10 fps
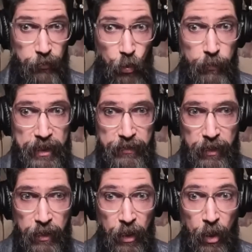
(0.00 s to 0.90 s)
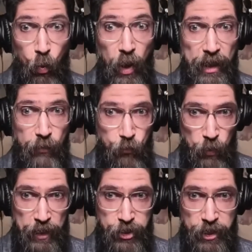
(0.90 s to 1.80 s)
committee, one of
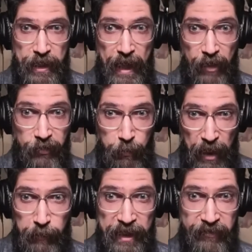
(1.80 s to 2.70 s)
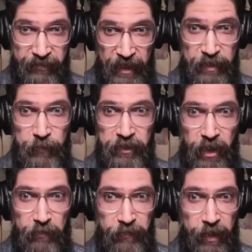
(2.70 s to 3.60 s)
which he has a public statement
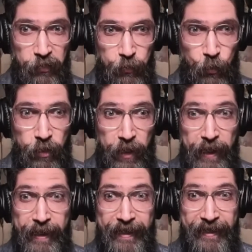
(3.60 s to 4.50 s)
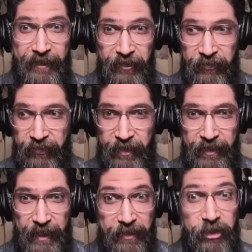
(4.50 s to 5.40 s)
on Facebook. He is
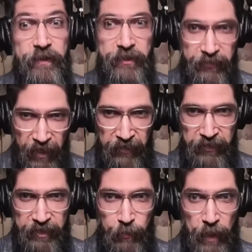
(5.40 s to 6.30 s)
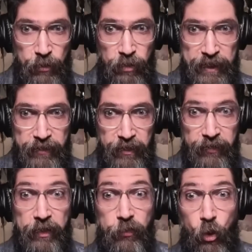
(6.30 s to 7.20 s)
not criticizing the minorities,
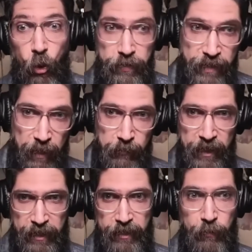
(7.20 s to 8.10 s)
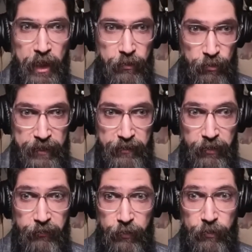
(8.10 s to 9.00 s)
he's condemning the
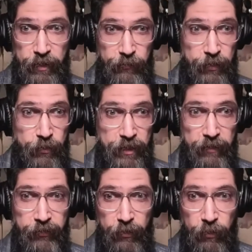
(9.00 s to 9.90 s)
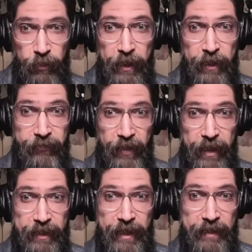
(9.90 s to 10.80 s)
minorities few years ago,
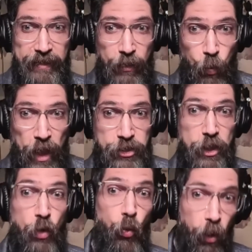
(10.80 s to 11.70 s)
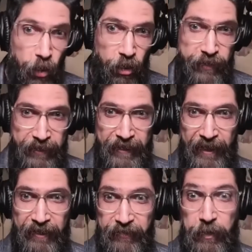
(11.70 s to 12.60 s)
saying that they're waging war
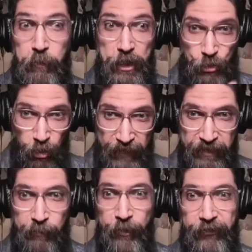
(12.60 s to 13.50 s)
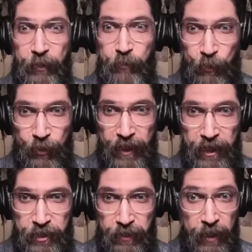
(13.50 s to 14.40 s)
against the majority Muslim
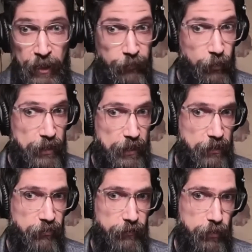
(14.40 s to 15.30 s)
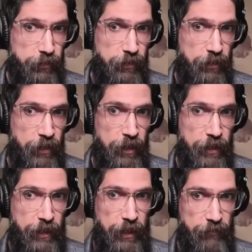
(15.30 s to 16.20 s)
population. So in his rotten
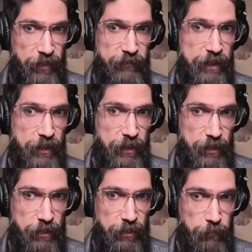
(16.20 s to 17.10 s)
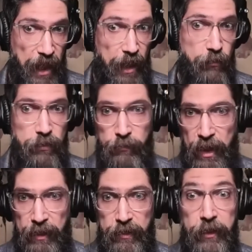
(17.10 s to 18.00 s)
and very backward
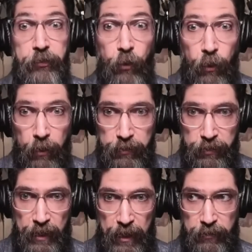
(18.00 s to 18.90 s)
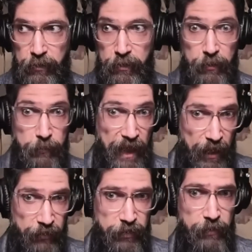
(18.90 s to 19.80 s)
mind, he thought that the
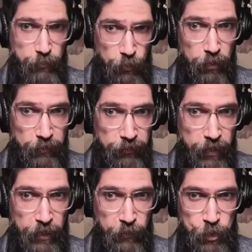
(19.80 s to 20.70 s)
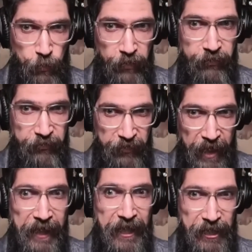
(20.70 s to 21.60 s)
past year wars, which was a
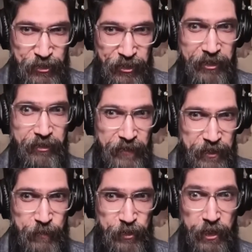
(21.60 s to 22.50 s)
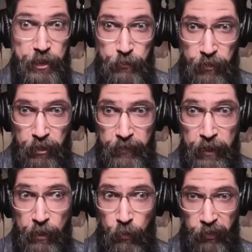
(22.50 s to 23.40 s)
CIA engineered regime change war,
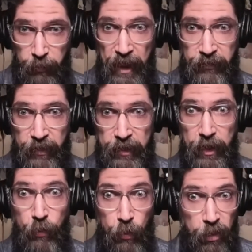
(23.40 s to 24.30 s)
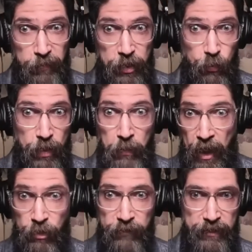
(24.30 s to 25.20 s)
was basically a war between
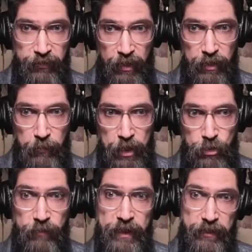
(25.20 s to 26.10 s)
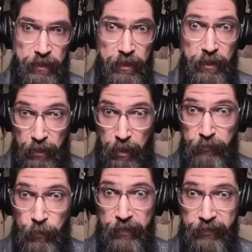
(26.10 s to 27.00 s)
minorities and the majority
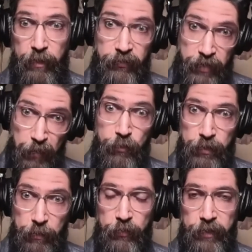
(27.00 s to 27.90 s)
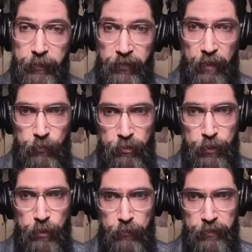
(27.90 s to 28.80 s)
of Muslims. Therefore, the Muslims have to
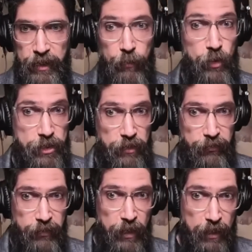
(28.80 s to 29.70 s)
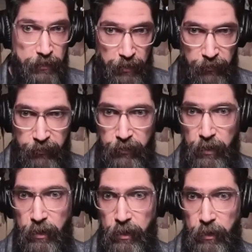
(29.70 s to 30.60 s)
rule over them, which is this
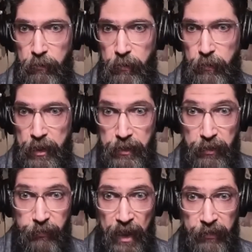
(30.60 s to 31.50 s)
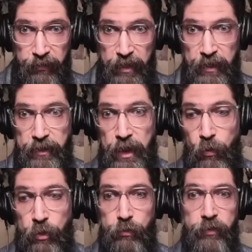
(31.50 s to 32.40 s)
mindset that they
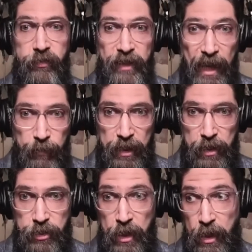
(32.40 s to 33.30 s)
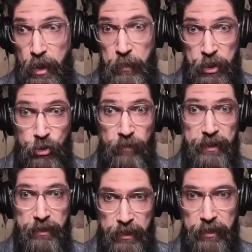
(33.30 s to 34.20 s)
want to establish a
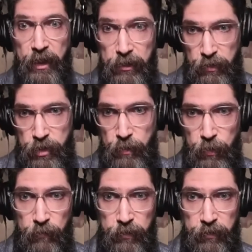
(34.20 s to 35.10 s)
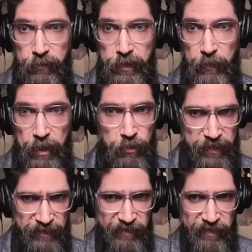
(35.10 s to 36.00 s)
majority dictatorship over the
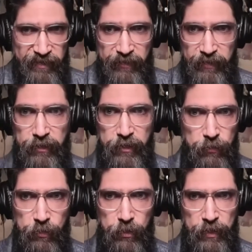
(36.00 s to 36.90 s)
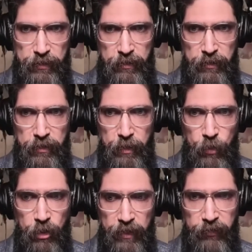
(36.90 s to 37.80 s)
minorities. This has nothing to do with
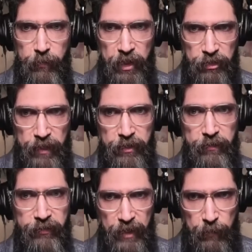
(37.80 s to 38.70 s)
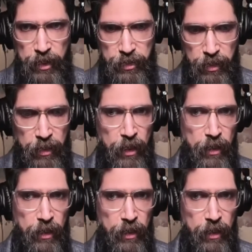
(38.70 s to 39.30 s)
democracy, but rather establishing